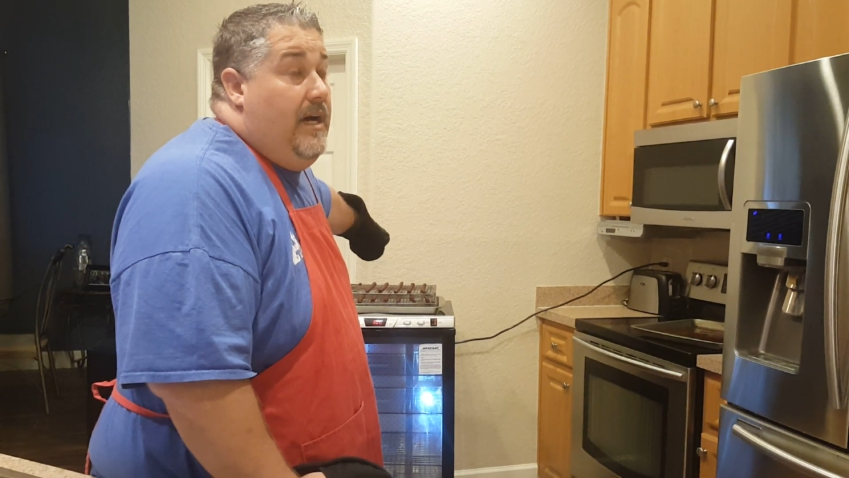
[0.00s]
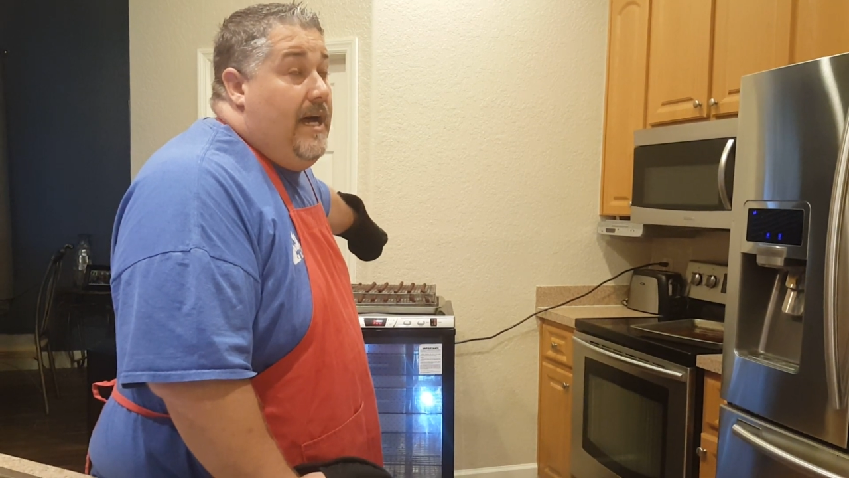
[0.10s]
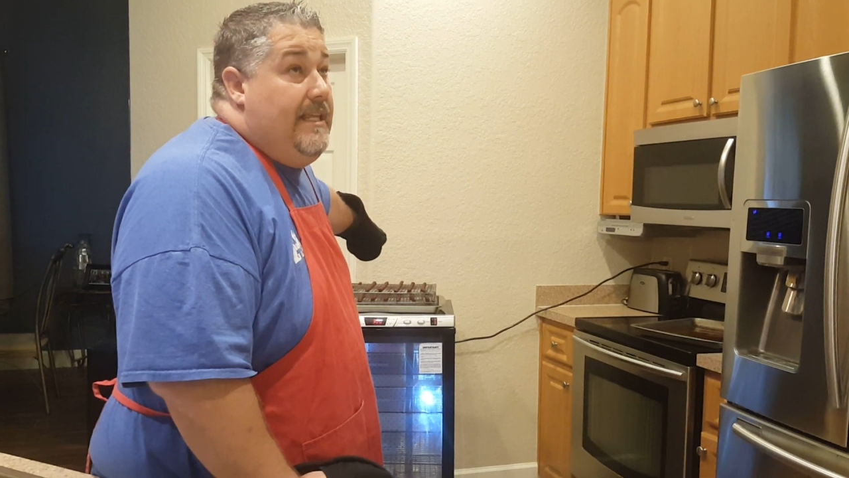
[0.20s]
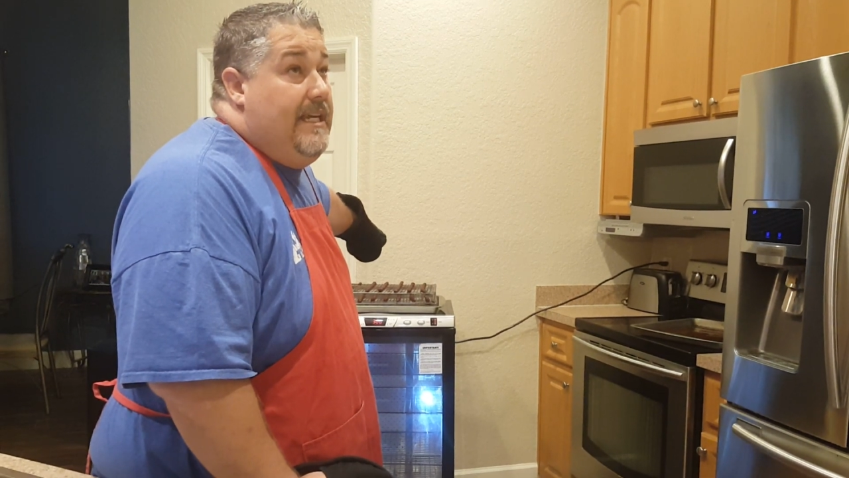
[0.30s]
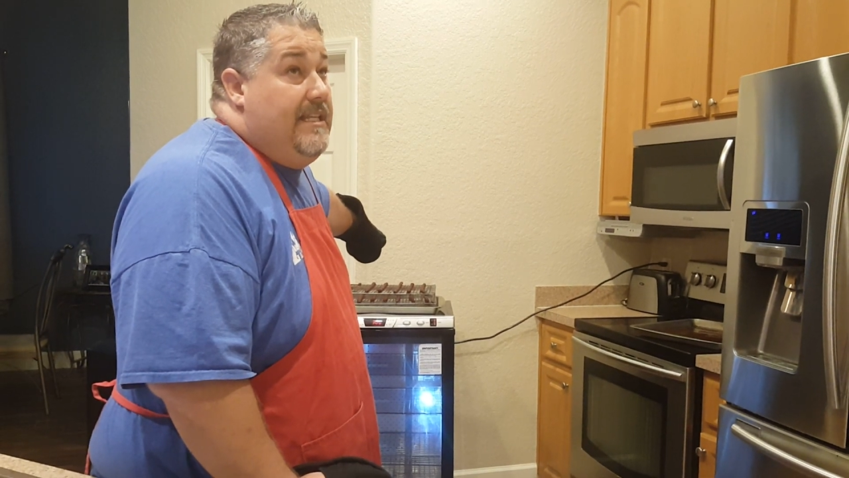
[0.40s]

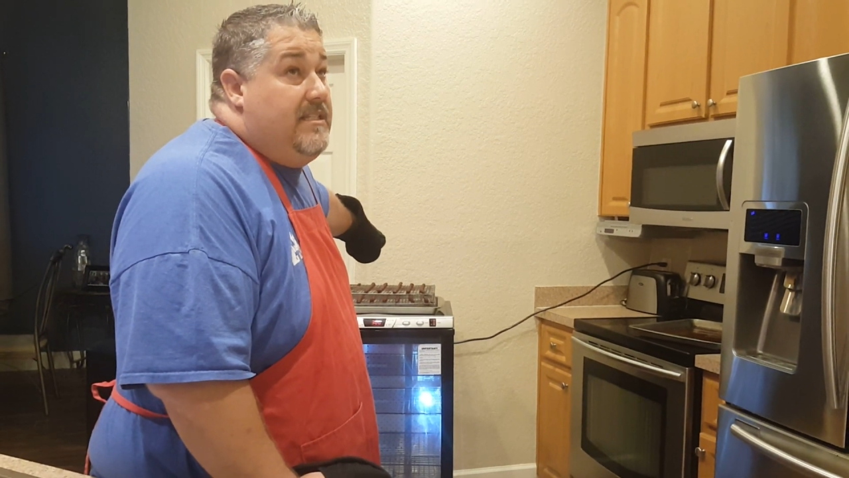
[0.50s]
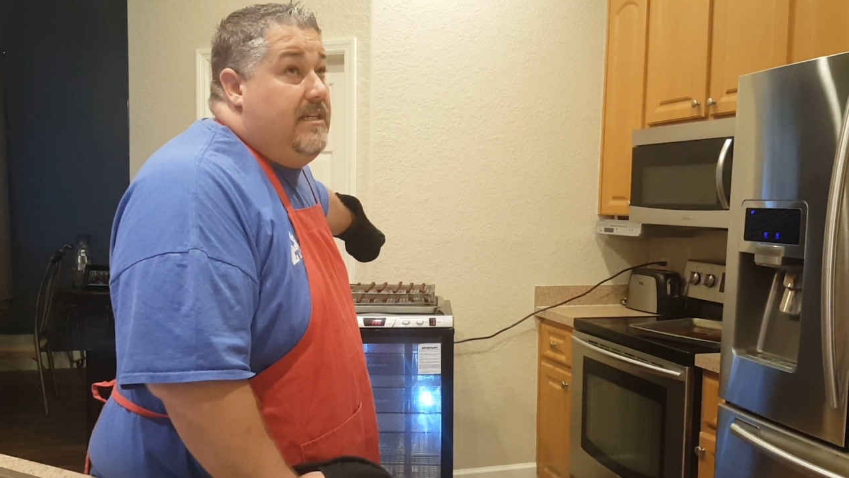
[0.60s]
I think it's